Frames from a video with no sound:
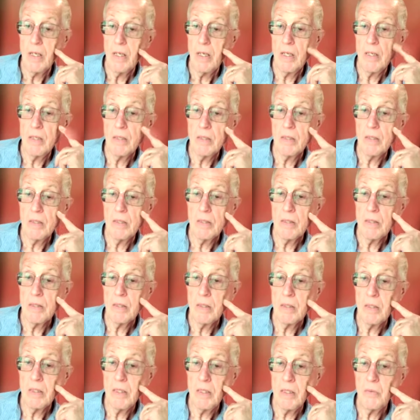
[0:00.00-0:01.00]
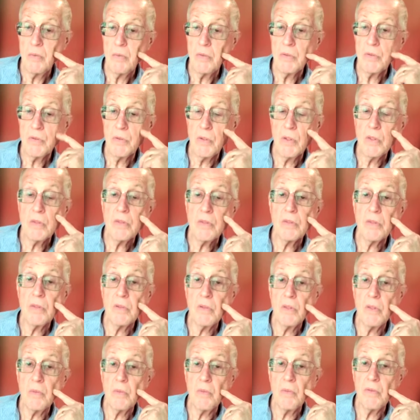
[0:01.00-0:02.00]
And he was charged
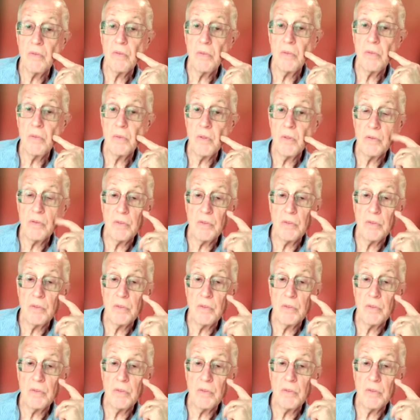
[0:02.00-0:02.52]
along with two other